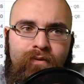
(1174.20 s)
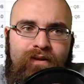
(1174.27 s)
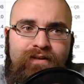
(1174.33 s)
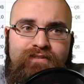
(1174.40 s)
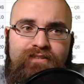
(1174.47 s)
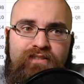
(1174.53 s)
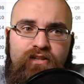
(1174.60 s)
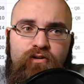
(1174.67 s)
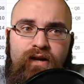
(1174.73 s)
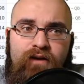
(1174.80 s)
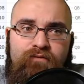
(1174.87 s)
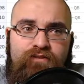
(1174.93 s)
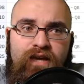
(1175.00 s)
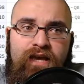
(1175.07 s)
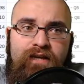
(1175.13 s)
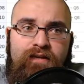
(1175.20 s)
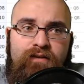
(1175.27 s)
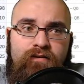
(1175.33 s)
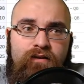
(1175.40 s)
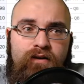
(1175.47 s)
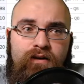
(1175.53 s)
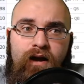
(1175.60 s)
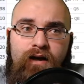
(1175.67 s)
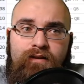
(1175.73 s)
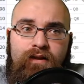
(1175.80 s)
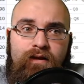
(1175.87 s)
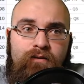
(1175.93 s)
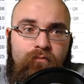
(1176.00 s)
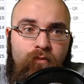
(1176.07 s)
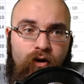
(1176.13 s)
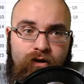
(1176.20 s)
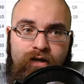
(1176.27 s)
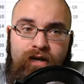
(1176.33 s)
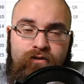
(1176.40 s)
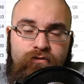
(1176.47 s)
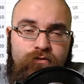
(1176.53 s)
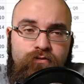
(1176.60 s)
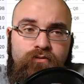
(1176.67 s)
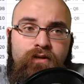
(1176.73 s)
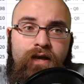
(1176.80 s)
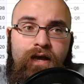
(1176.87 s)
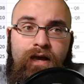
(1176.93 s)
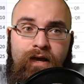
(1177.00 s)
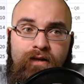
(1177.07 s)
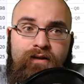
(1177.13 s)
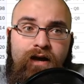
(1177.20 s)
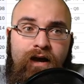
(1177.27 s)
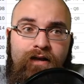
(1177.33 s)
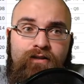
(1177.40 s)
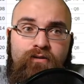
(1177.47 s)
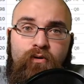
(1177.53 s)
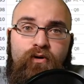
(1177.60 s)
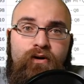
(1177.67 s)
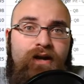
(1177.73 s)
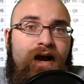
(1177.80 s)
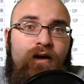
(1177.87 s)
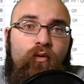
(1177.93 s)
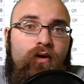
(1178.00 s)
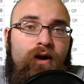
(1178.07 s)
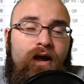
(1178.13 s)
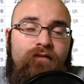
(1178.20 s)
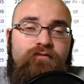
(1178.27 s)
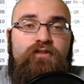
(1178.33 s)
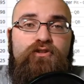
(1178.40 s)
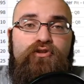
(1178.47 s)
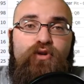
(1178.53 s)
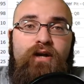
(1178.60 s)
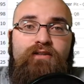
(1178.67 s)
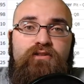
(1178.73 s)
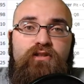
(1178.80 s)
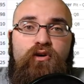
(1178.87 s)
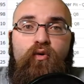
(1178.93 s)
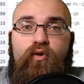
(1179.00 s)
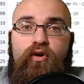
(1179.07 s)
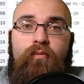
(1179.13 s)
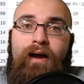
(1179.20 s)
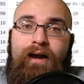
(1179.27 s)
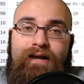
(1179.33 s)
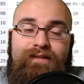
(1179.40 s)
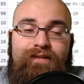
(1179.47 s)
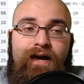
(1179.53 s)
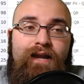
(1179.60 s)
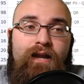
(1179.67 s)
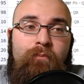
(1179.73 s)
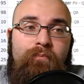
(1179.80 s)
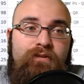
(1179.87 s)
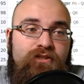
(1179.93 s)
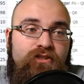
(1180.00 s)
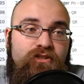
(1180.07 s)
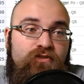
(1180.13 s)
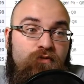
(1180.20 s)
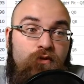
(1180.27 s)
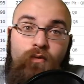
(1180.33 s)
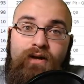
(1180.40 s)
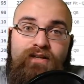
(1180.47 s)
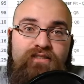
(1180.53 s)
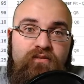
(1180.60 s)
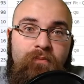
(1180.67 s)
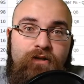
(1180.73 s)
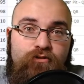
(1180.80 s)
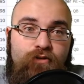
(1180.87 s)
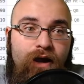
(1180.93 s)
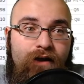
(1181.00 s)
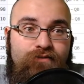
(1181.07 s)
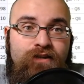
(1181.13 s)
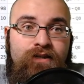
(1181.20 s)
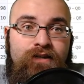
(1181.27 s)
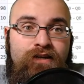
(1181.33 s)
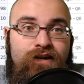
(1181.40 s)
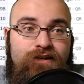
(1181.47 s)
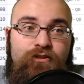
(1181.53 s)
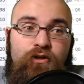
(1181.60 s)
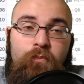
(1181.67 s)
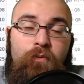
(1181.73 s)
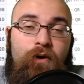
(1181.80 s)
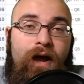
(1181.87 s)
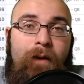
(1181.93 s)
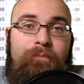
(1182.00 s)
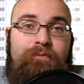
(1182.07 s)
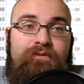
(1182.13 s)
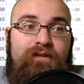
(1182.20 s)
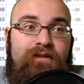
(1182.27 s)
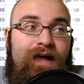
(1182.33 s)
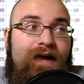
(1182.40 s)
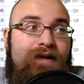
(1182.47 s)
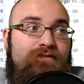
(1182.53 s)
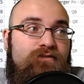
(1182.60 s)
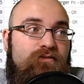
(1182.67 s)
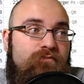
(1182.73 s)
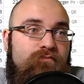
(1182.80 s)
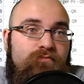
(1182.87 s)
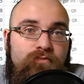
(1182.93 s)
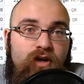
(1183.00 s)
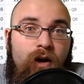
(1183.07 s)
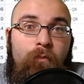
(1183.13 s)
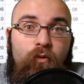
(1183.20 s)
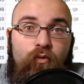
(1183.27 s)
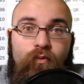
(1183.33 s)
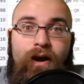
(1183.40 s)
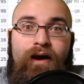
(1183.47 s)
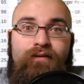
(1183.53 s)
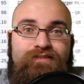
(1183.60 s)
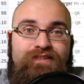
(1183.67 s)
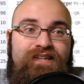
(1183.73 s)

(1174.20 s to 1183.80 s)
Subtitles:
Considering I've taken a guy like Mark Andrews and Kyler Murray, I won't have to address the quarterback and tight end positions for the rest of my draft until perhaps the last couple rounds.